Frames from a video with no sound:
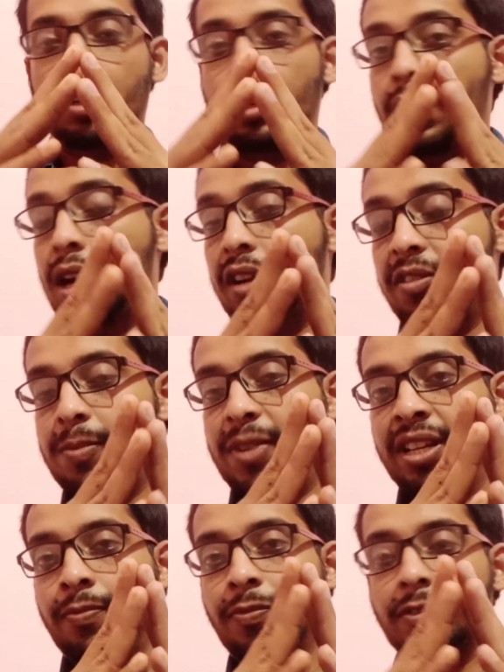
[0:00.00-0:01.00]
Hello
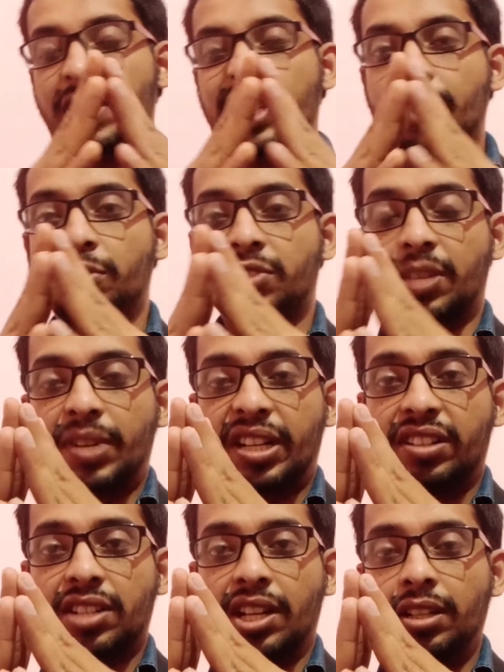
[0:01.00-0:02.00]
everybody, welcome to
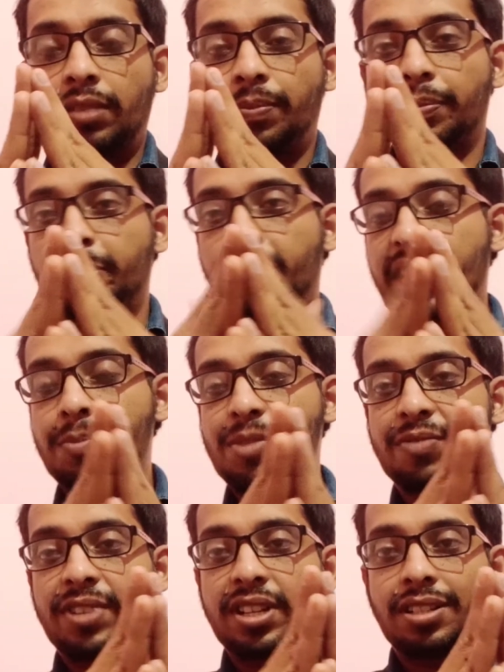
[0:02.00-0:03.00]
CETMATRIX channel. My name is
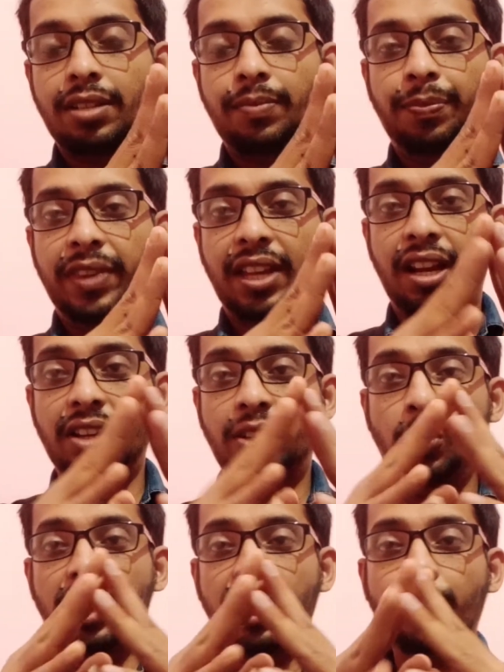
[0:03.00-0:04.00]
Faisal and
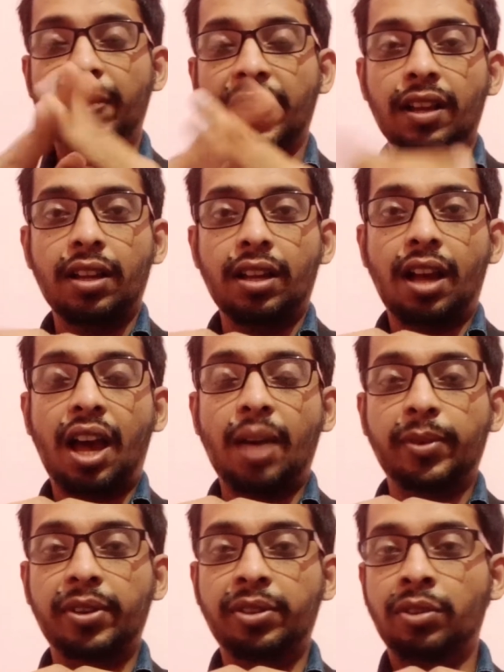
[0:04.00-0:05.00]
today I am
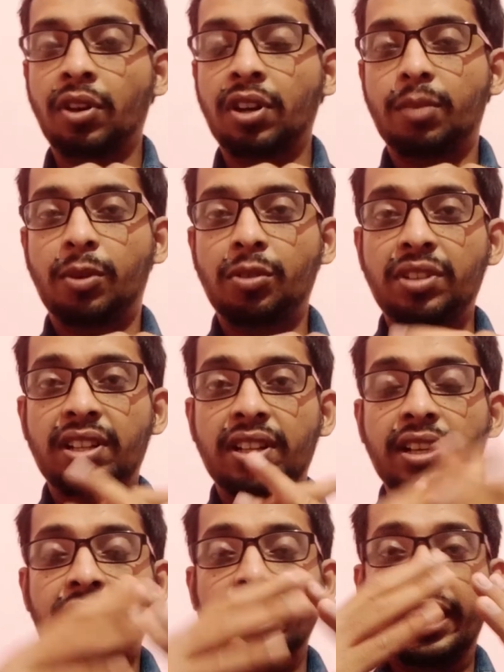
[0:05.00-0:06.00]
going to talk about
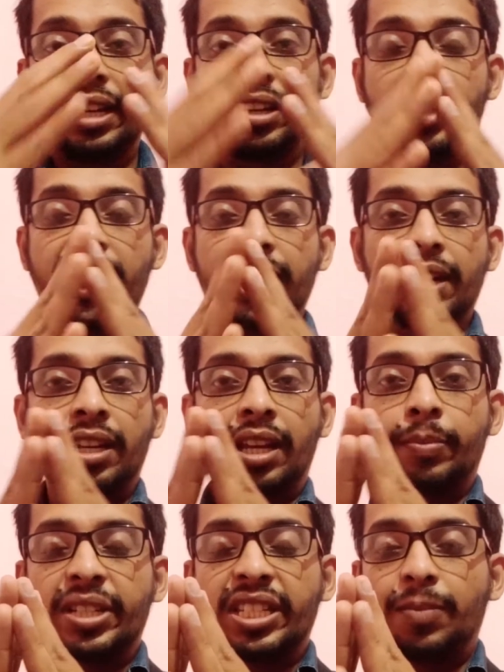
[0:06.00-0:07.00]
Integrated
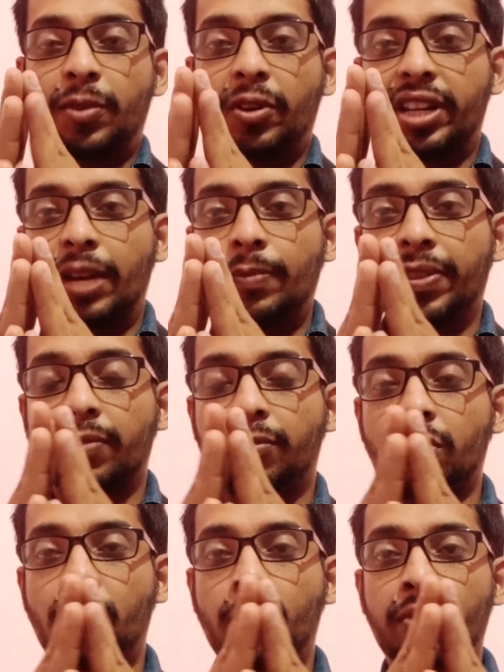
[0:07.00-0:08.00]
MSc Program
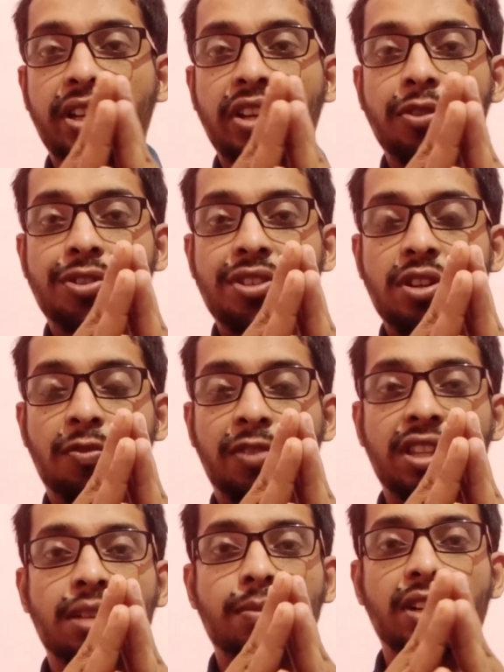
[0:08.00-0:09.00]
from University of
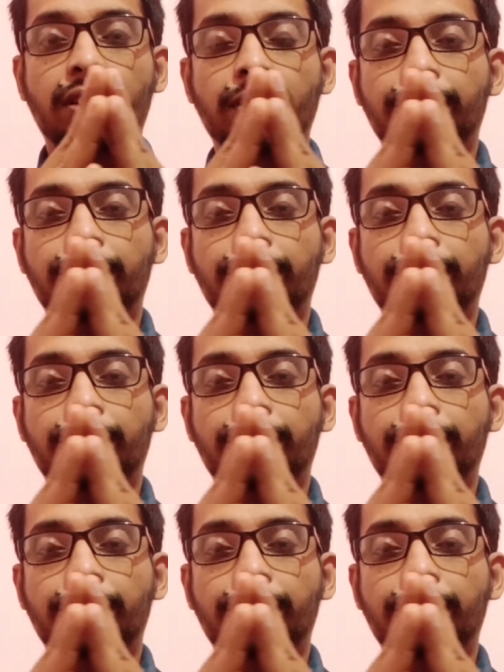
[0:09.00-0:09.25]
Hyderabad.